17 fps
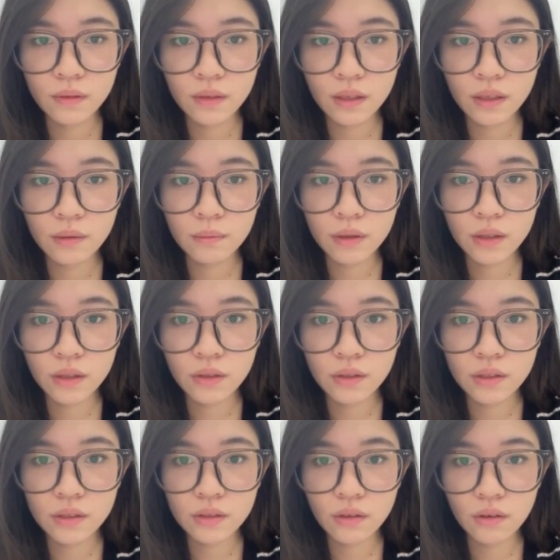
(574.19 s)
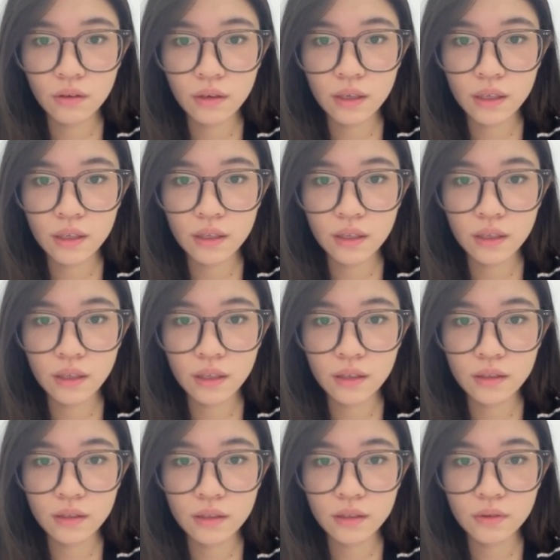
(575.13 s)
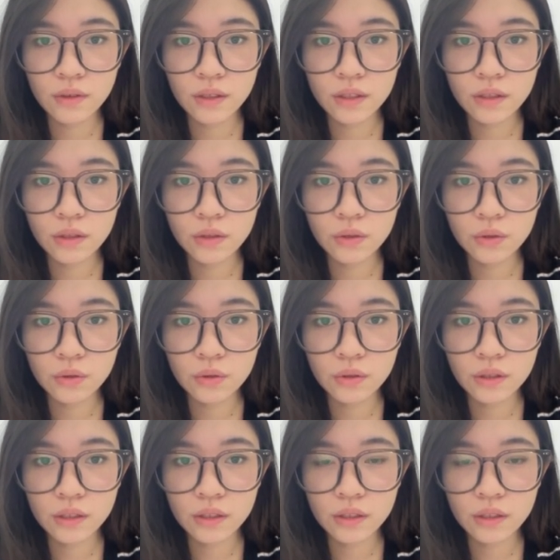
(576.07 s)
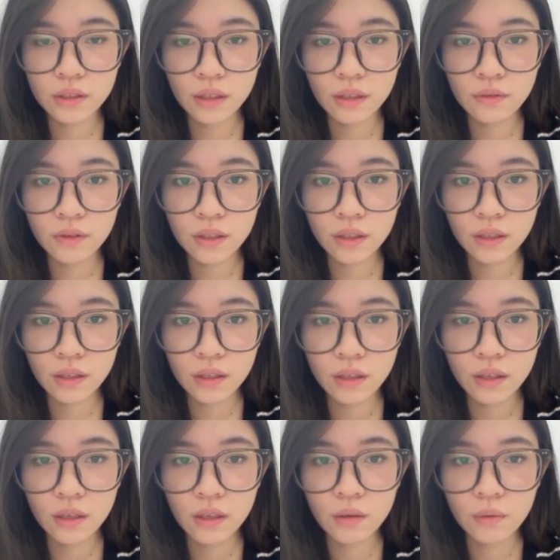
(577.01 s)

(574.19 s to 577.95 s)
employees are encouraged to actively